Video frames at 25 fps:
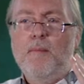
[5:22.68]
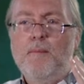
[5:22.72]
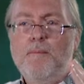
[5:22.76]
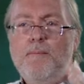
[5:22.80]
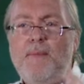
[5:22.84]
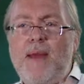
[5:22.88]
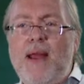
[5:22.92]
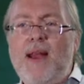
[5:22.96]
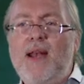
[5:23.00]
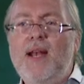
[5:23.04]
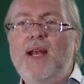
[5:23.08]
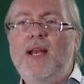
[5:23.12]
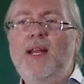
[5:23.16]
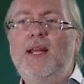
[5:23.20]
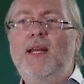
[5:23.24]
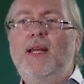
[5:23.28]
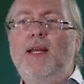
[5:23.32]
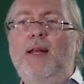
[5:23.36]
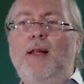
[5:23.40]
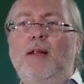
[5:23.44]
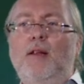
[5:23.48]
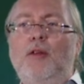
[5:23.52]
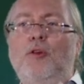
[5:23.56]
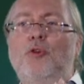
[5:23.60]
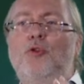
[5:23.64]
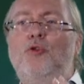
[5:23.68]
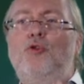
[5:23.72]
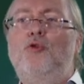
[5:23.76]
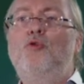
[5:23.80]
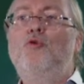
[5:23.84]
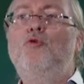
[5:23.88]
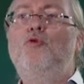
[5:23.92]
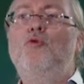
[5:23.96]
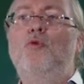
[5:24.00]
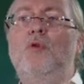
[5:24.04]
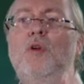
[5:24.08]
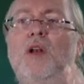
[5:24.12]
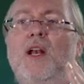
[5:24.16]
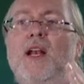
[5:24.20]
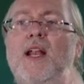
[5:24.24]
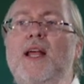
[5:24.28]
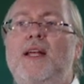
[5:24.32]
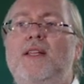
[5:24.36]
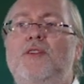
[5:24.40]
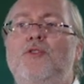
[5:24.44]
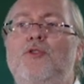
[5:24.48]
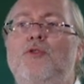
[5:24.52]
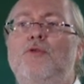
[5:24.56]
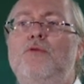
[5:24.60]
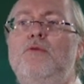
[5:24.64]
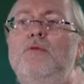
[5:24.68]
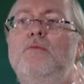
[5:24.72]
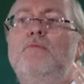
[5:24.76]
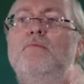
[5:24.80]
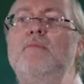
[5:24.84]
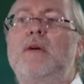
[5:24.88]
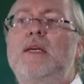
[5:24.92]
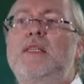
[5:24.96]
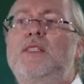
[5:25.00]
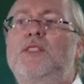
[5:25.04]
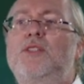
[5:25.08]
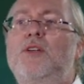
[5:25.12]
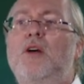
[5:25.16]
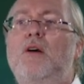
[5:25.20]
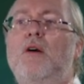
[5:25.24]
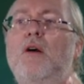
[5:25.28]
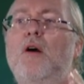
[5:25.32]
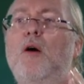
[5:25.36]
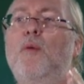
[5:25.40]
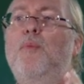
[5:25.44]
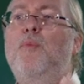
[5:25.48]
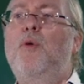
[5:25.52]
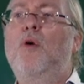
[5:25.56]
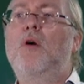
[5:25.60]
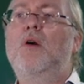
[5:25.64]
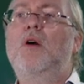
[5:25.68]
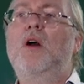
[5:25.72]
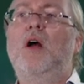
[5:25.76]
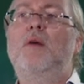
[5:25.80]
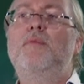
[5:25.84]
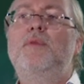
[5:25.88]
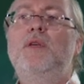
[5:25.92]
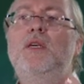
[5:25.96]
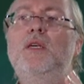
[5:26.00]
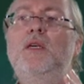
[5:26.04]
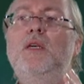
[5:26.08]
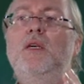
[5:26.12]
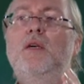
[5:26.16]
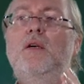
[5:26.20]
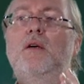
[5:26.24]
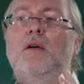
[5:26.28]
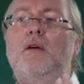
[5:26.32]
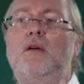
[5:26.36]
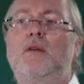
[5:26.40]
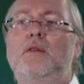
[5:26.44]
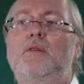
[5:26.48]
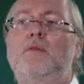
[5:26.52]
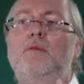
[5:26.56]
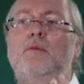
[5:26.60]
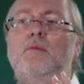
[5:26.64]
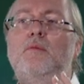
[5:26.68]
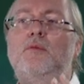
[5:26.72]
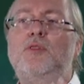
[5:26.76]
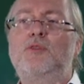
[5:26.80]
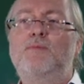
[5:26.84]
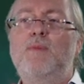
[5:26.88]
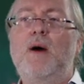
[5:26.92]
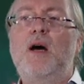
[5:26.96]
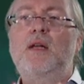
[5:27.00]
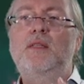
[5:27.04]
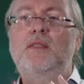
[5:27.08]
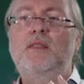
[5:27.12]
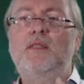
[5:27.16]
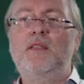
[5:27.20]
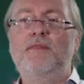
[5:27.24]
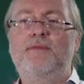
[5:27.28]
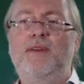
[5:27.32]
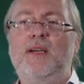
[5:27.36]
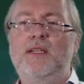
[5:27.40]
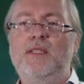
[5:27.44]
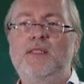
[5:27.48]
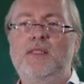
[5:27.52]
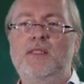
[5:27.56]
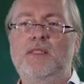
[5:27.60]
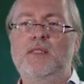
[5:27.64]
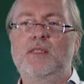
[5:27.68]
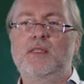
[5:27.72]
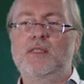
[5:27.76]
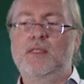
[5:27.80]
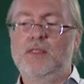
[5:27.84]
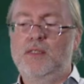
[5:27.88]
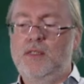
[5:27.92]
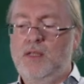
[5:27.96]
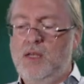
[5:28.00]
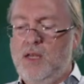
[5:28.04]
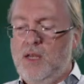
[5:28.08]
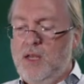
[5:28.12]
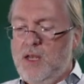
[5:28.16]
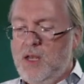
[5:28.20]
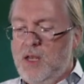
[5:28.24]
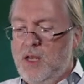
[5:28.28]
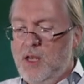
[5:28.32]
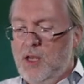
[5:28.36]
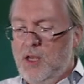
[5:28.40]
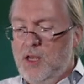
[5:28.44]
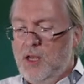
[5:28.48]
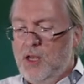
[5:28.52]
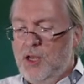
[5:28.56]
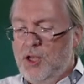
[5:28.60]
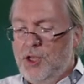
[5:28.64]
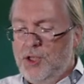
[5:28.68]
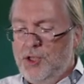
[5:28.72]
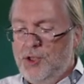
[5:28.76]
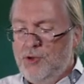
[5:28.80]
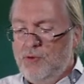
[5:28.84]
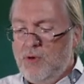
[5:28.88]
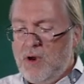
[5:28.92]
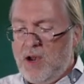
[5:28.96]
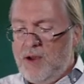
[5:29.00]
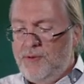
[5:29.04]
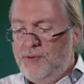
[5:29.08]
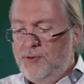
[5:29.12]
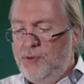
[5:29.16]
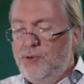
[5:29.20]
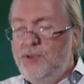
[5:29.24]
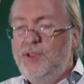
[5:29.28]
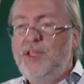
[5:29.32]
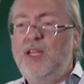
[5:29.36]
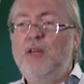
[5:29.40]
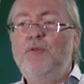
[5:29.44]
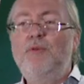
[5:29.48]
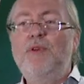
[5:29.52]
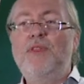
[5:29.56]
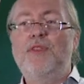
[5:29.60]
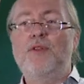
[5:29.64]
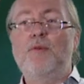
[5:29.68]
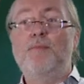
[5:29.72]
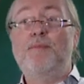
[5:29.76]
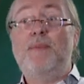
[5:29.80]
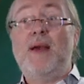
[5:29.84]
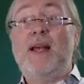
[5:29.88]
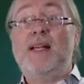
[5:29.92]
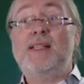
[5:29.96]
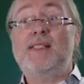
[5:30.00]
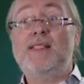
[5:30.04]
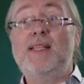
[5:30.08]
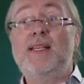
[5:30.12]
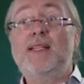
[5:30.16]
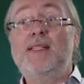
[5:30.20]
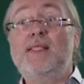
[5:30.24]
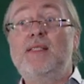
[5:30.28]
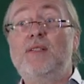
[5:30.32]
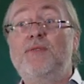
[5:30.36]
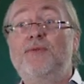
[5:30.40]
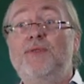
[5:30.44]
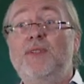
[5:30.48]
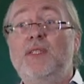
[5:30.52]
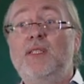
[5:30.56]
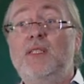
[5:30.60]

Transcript: mainly to let you master programming on smart devices. You have to deal with the basics of